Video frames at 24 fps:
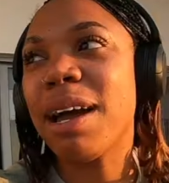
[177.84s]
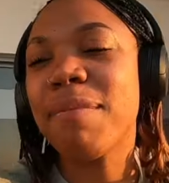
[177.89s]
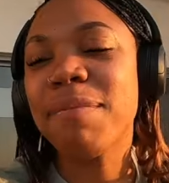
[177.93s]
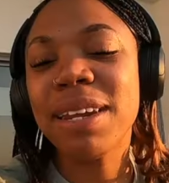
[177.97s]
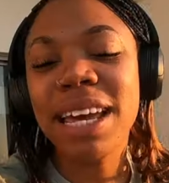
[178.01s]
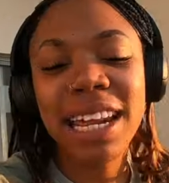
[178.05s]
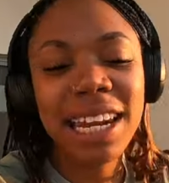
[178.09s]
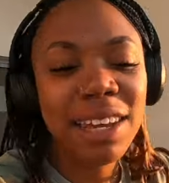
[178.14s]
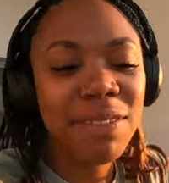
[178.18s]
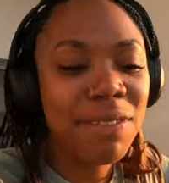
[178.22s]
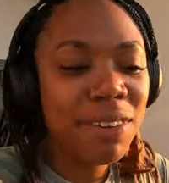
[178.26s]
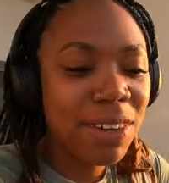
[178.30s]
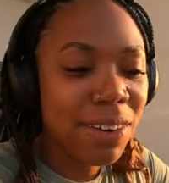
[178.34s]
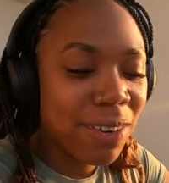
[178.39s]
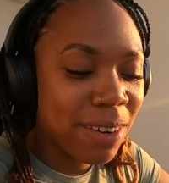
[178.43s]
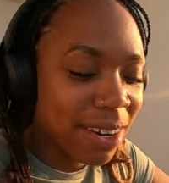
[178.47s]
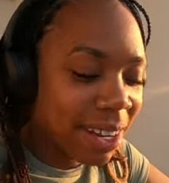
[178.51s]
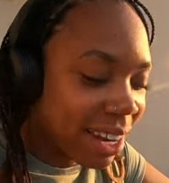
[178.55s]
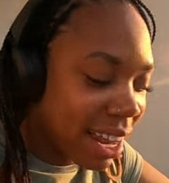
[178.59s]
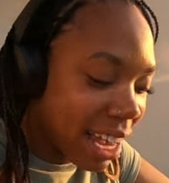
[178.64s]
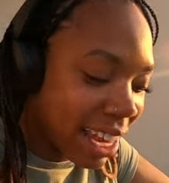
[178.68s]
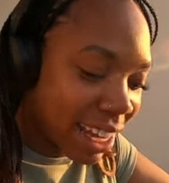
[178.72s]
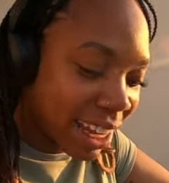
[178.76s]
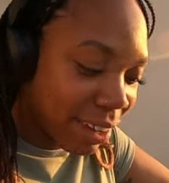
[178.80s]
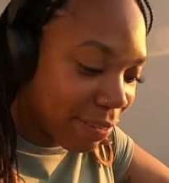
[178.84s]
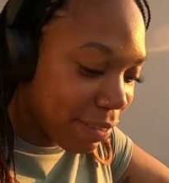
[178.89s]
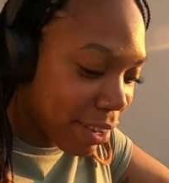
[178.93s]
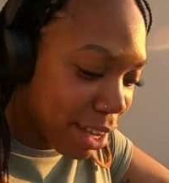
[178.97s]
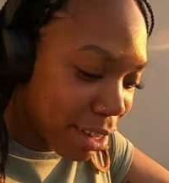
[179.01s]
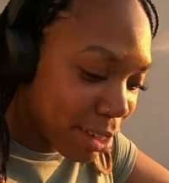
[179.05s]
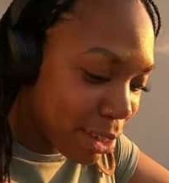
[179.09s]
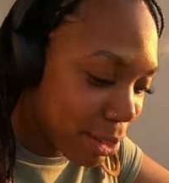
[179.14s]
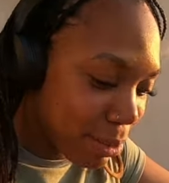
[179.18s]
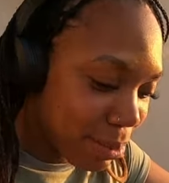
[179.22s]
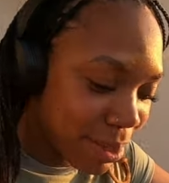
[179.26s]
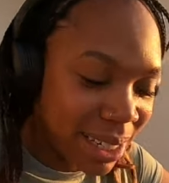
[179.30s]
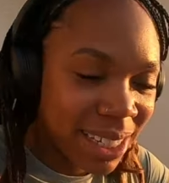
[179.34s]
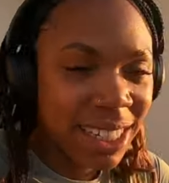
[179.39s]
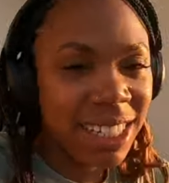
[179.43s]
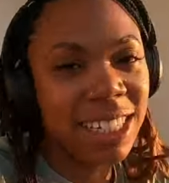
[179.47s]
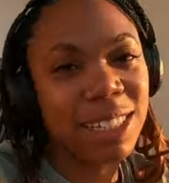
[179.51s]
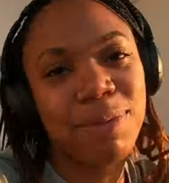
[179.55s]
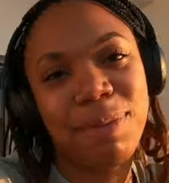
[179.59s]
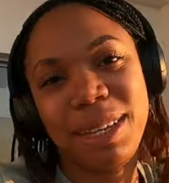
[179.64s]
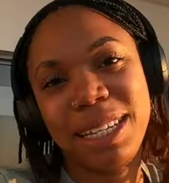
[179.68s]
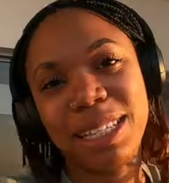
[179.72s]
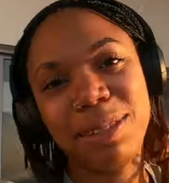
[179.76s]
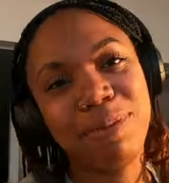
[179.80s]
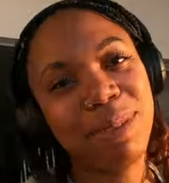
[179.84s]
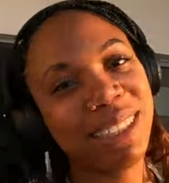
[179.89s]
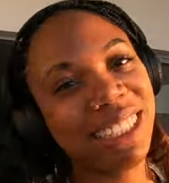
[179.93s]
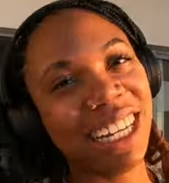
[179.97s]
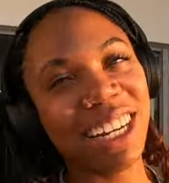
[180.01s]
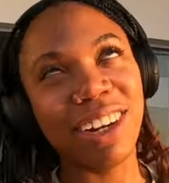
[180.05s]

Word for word: I'm not even gonna like give y'all too much expense, but